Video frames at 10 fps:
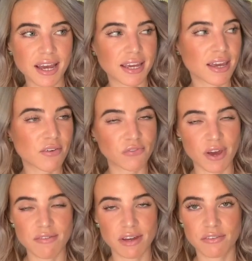I gave it
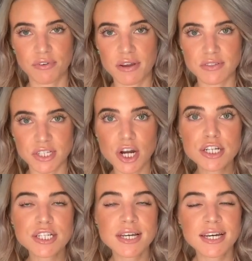five out of five
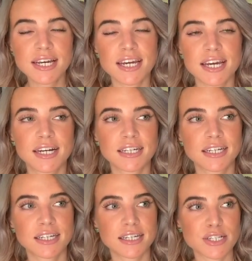stars, and
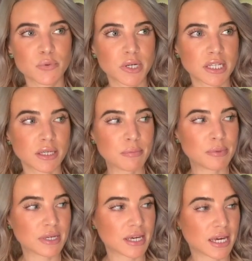it has quickly
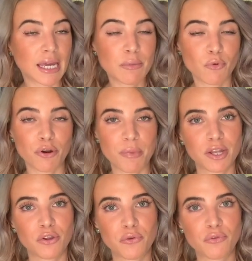became one of my
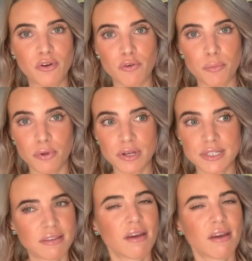new favorite books,